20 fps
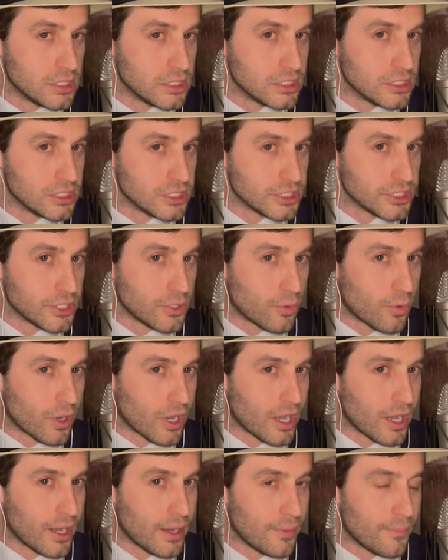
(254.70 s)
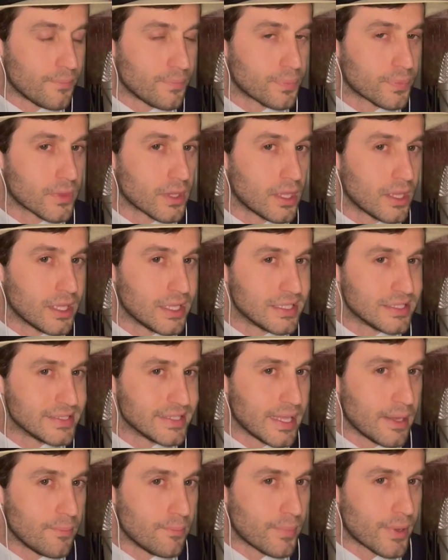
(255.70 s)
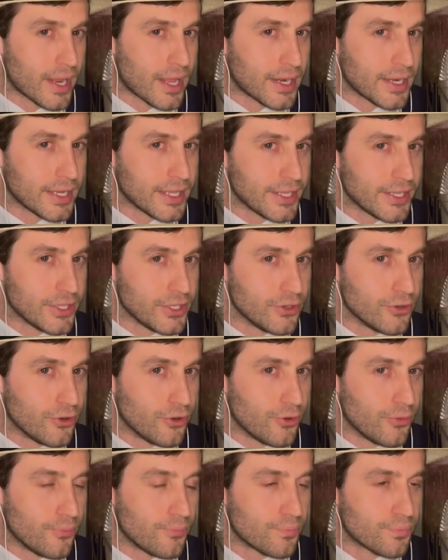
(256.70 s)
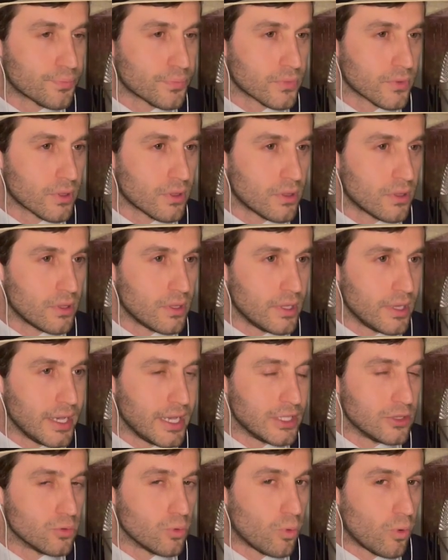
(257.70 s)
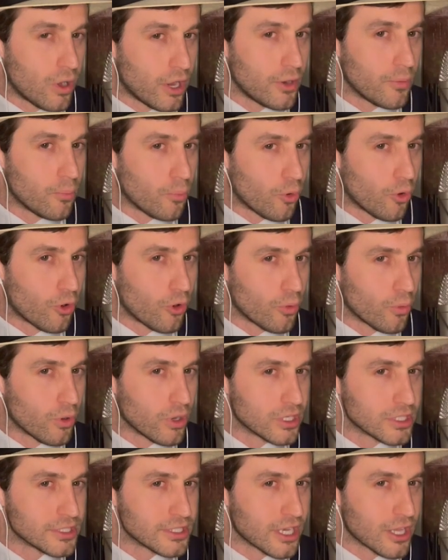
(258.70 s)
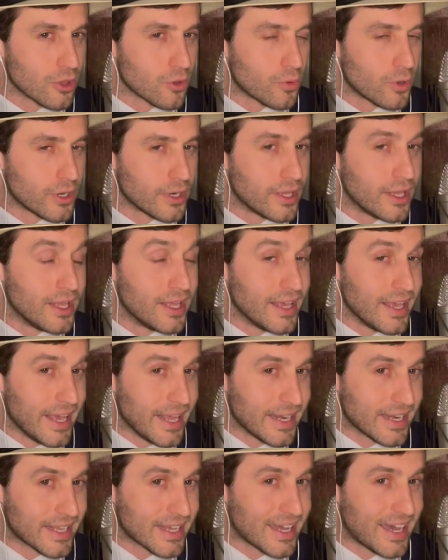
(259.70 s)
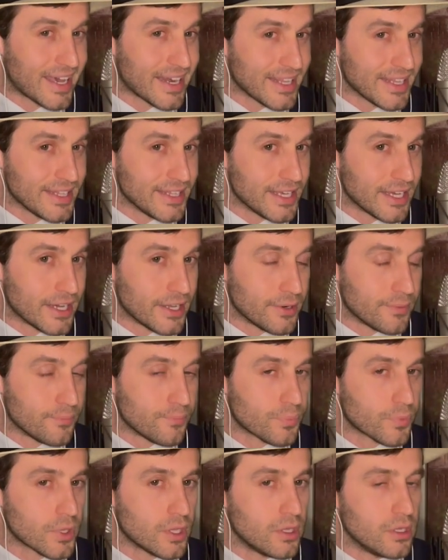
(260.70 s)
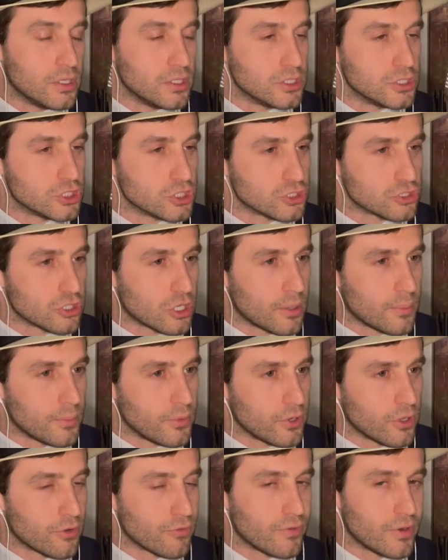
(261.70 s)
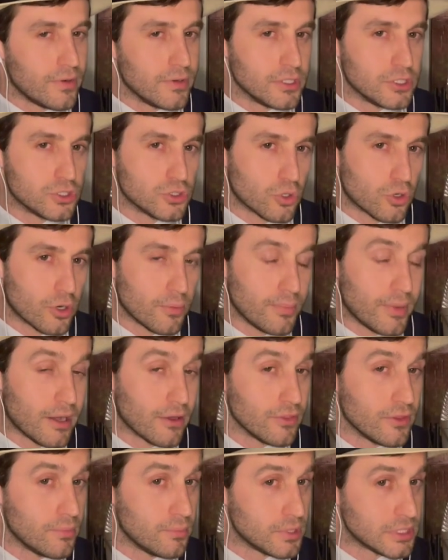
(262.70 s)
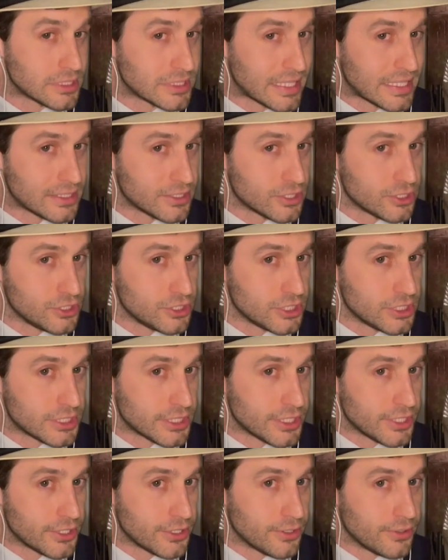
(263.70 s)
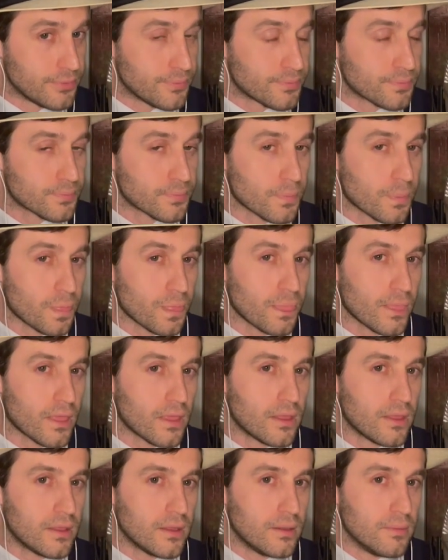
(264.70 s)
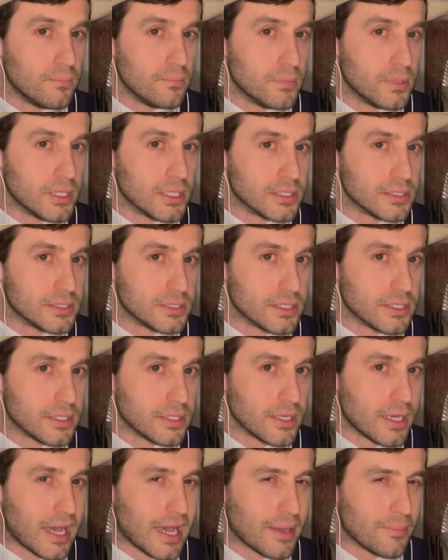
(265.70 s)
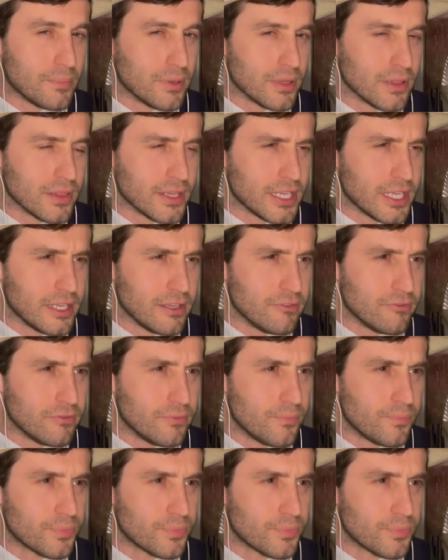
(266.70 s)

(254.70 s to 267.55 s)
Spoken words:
Syrah, Tempranillo, and one more. What is the other one? And Carignan. So I'm not very sure about the percentages here, but I believe